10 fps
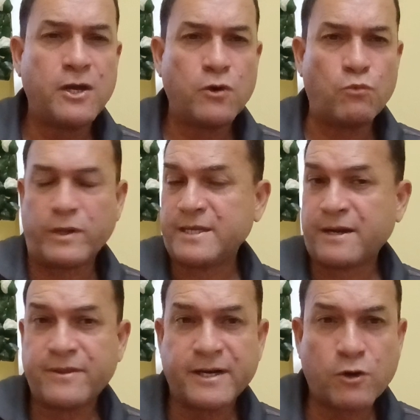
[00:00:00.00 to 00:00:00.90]
What
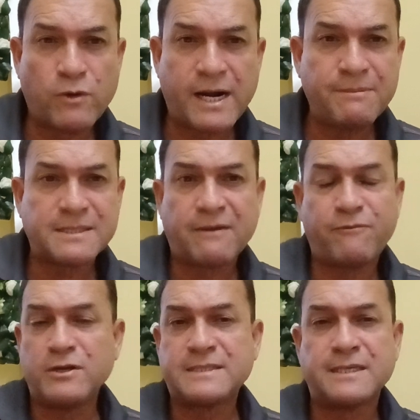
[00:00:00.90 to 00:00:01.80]
are the requirements? Like,
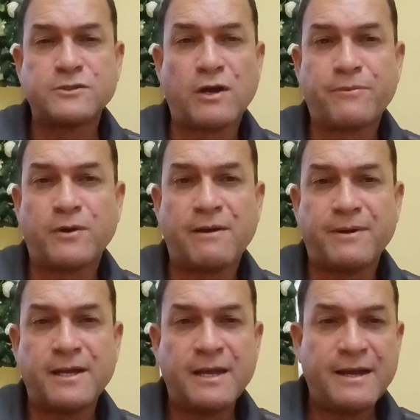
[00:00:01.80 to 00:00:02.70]
for instance, you have to have
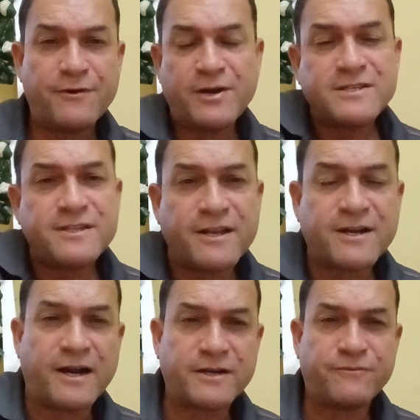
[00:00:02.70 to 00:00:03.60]
a resident
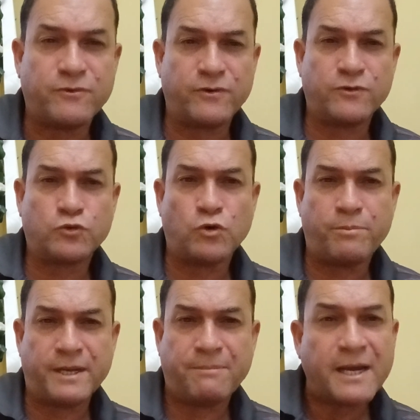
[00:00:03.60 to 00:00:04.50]
card to
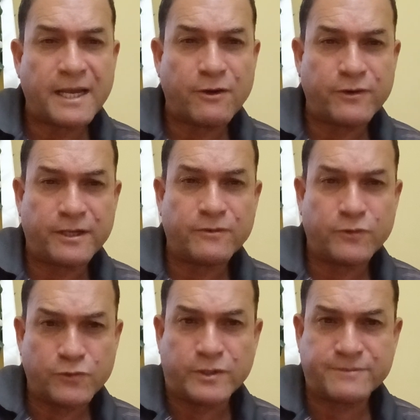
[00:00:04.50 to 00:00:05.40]
open a bank account in
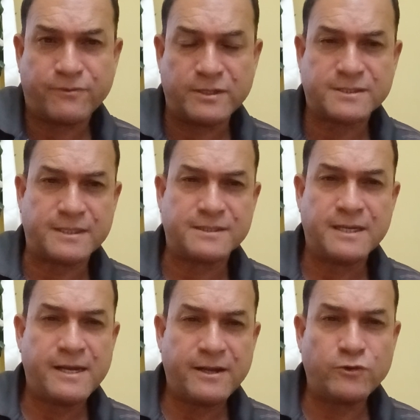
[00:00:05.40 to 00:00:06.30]
Honduras, for instance.
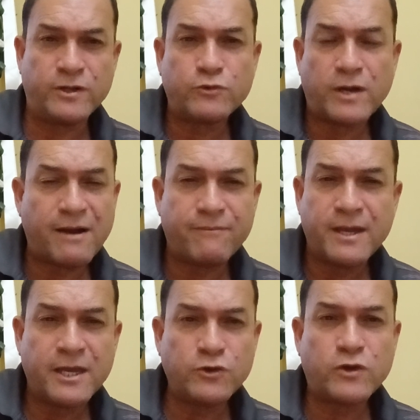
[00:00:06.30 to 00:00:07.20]

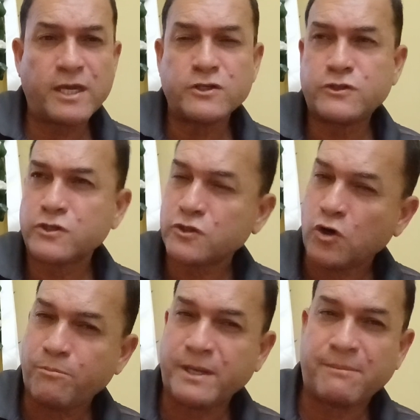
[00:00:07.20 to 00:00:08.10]
You can't just
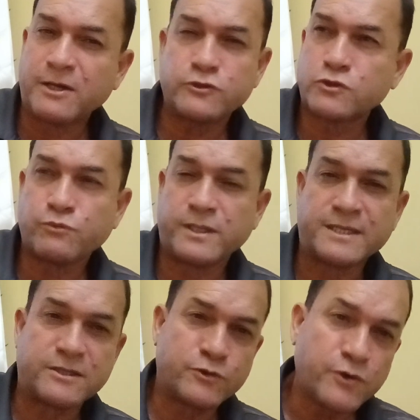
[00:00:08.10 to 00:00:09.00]
open a bank just
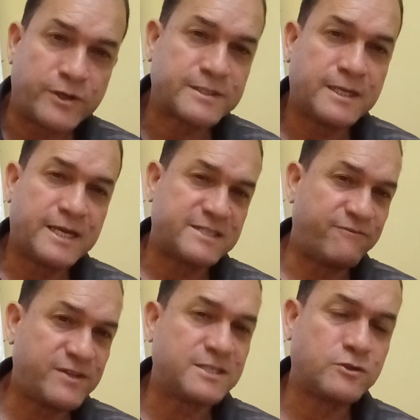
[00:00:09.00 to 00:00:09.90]
as a tourist, as a
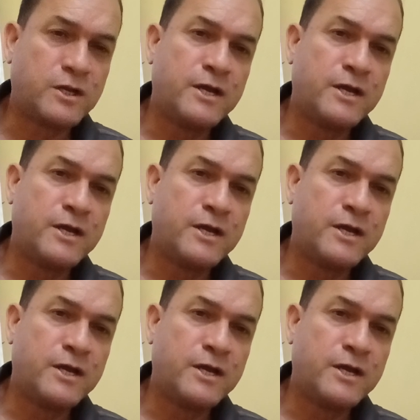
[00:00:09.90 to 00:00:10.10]
visitor.